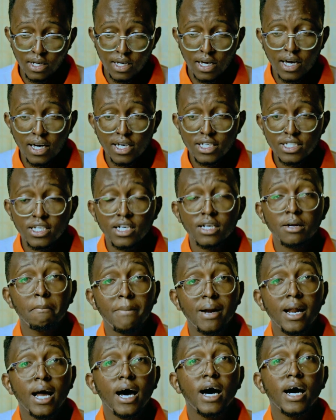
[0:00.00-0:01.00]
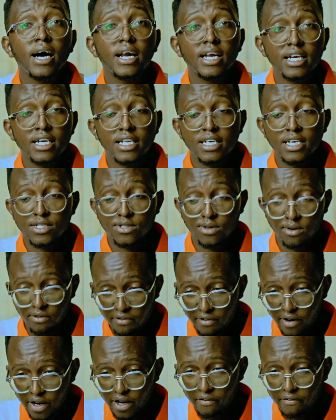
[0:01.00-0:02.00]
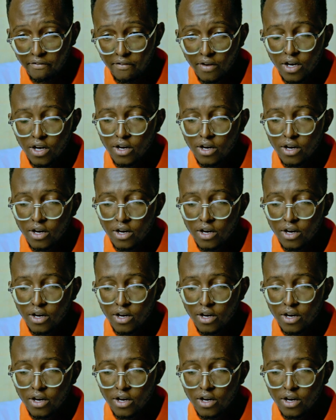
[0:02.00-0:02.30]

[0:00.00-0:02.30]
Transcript: Gaussian blur radius of 5.